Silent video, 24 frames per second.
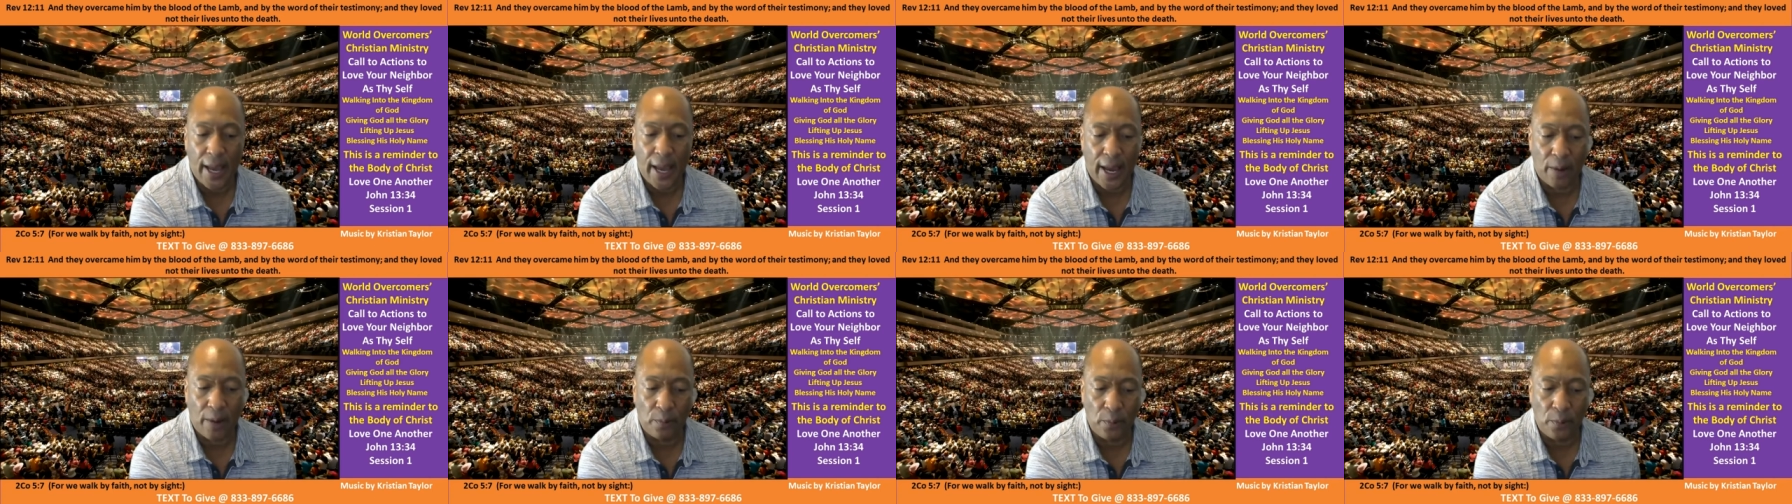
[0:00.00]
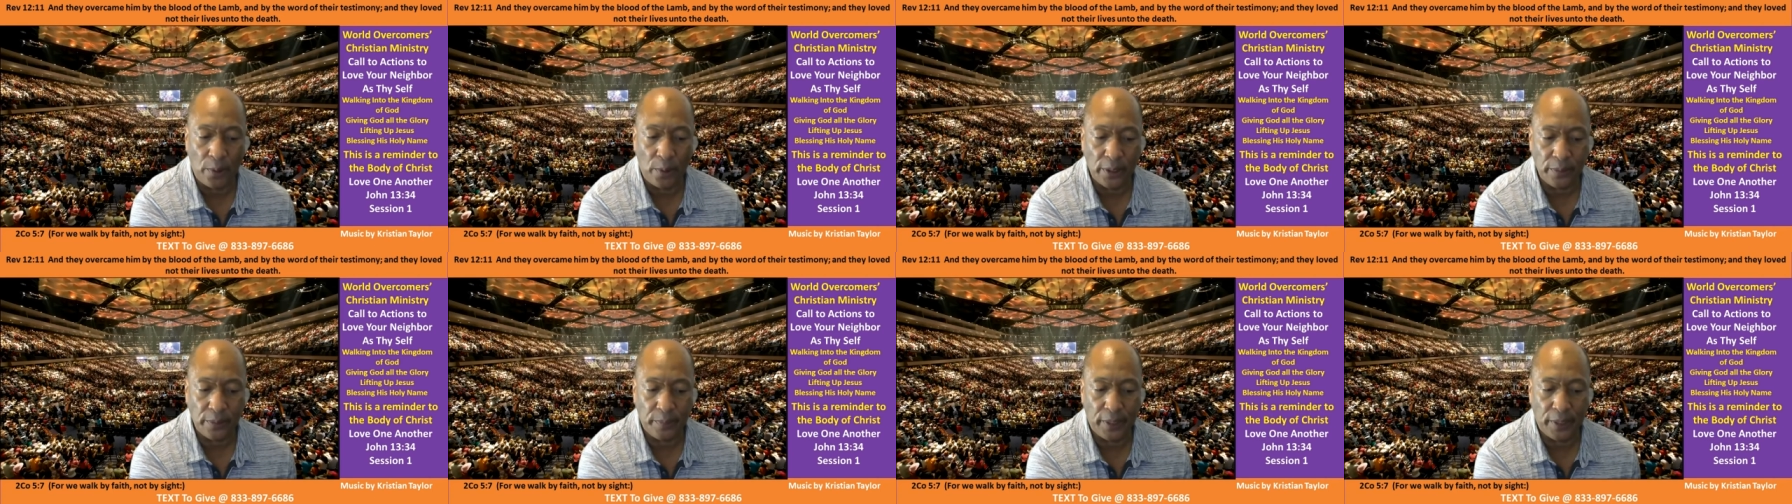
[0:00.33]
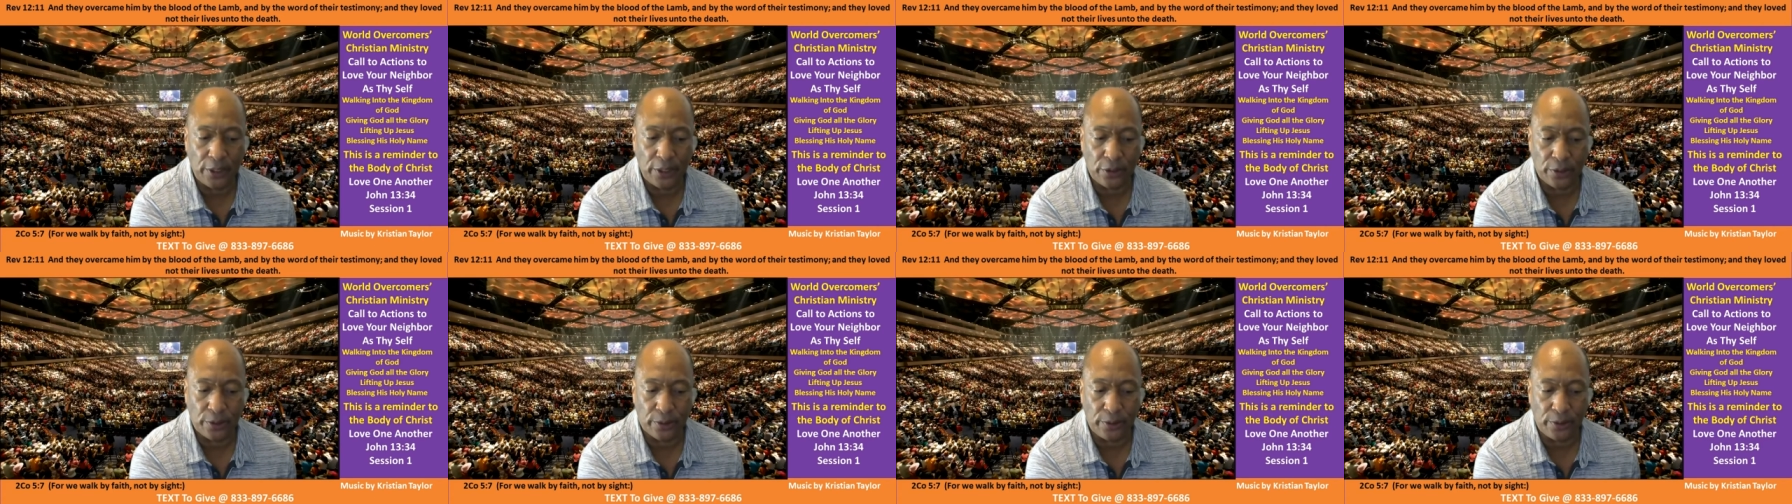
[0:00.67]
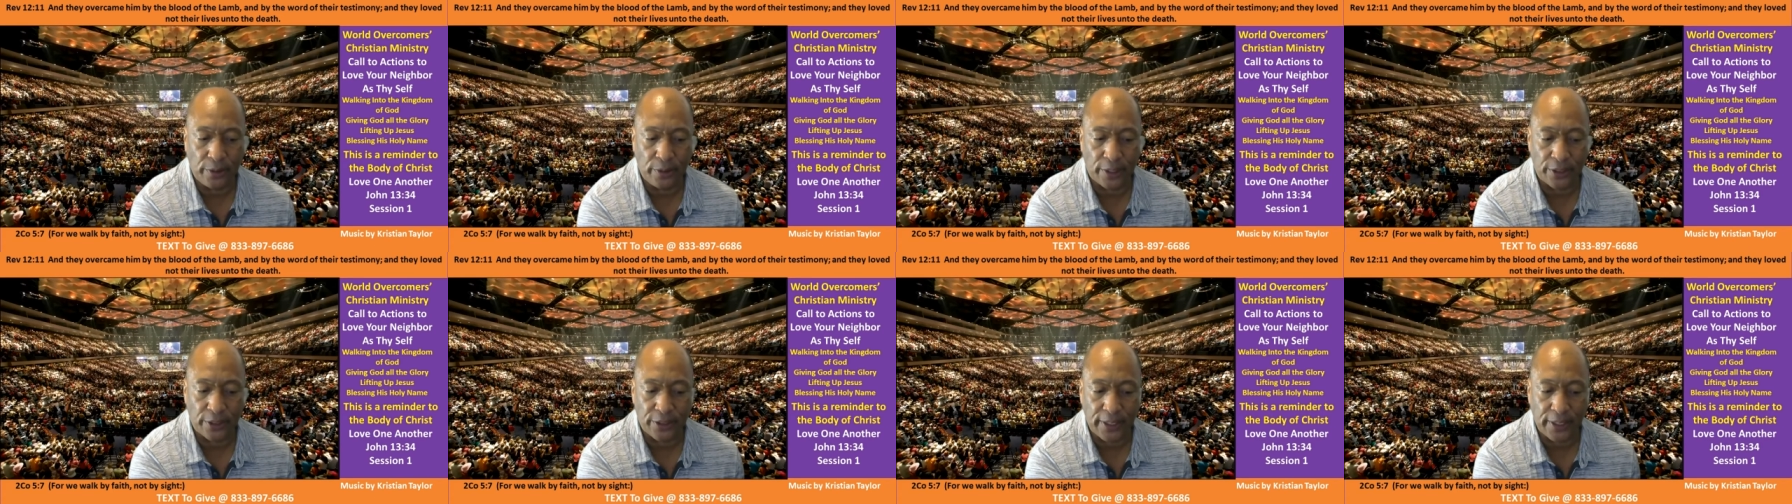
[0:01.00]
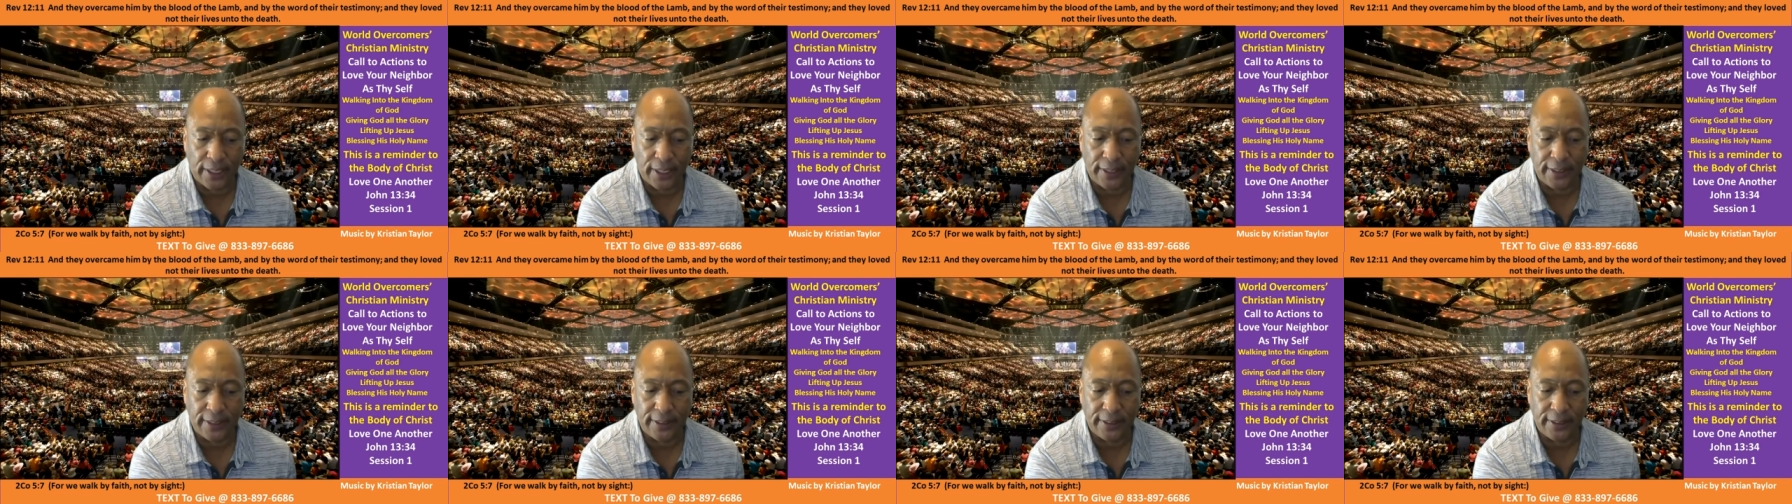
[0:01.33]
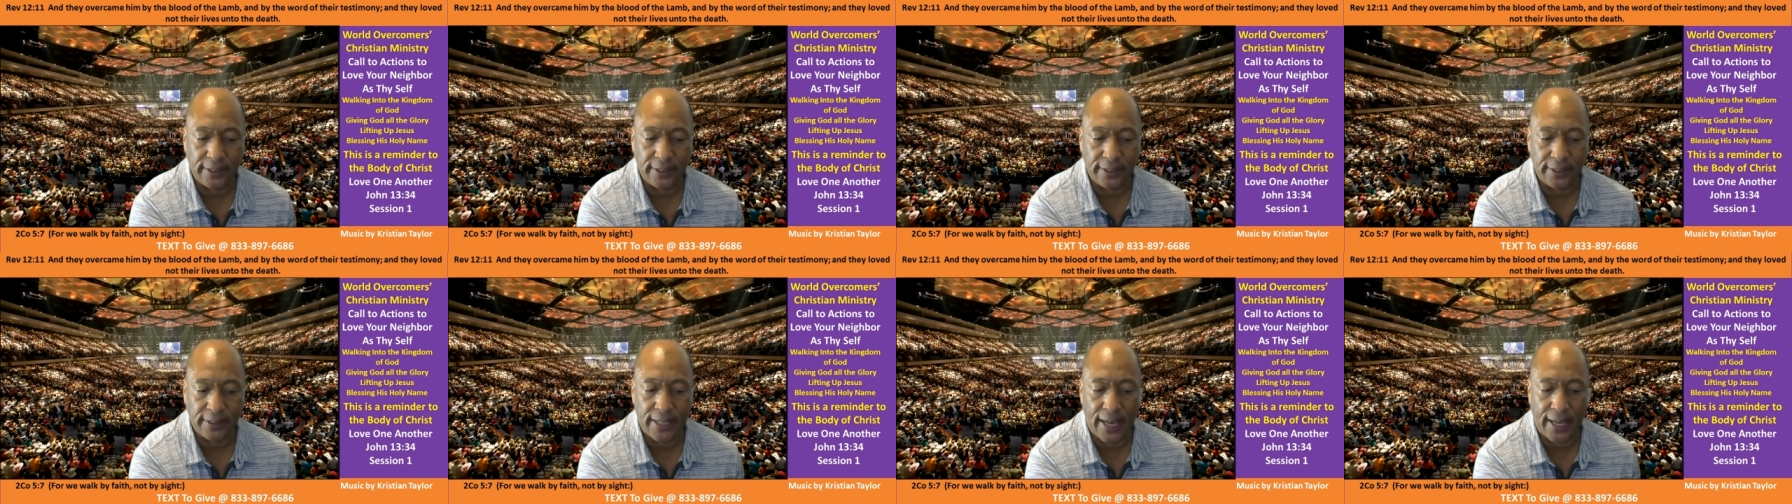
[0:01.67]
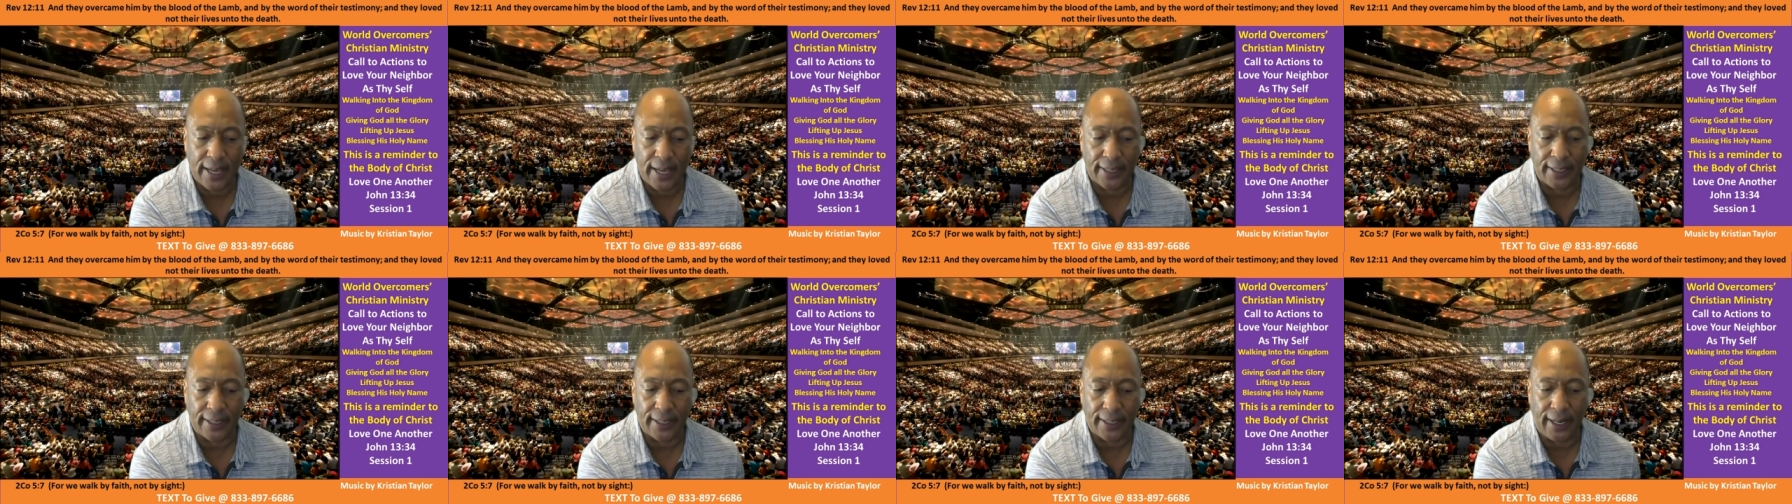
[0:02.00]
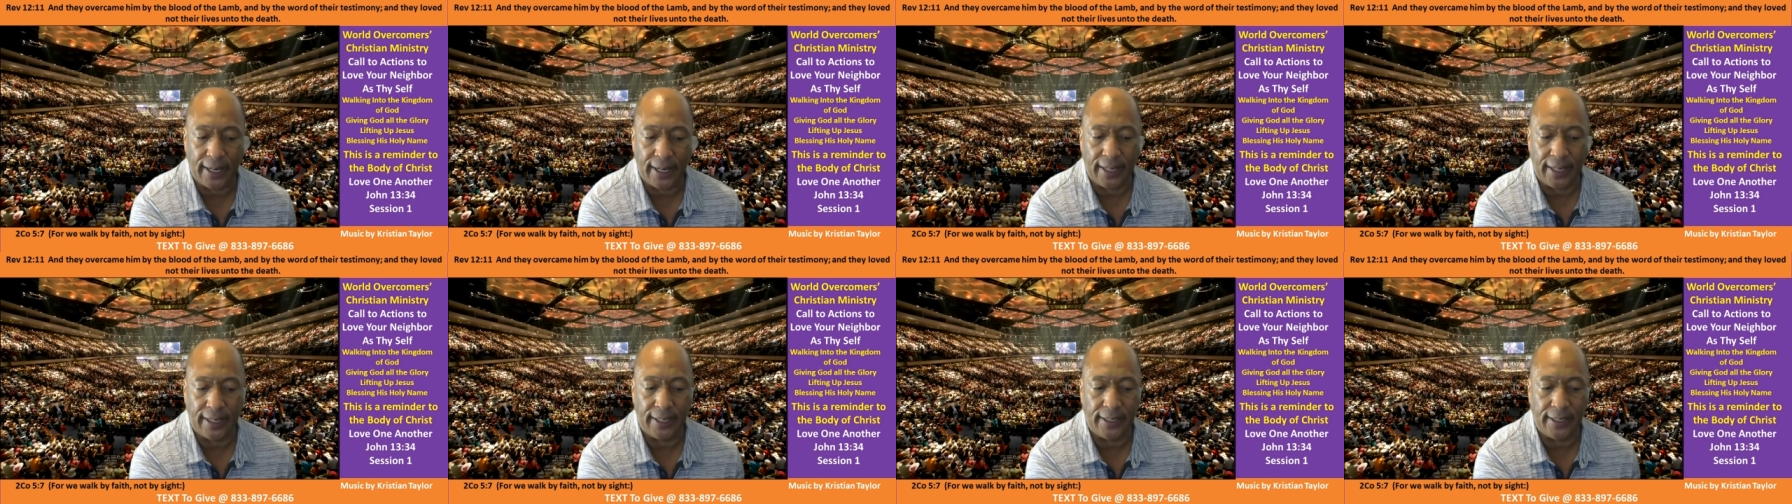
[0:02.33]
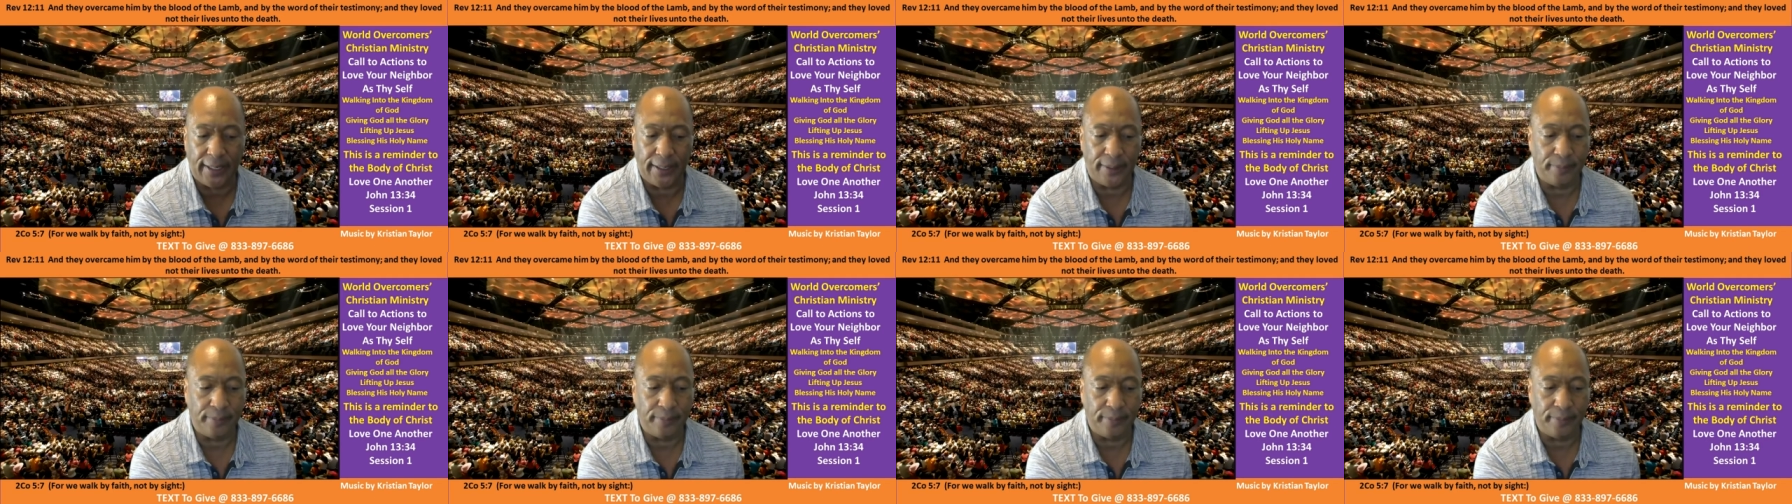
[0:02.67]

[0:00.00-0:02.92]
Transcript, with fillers: I want to make sure you understand this is not a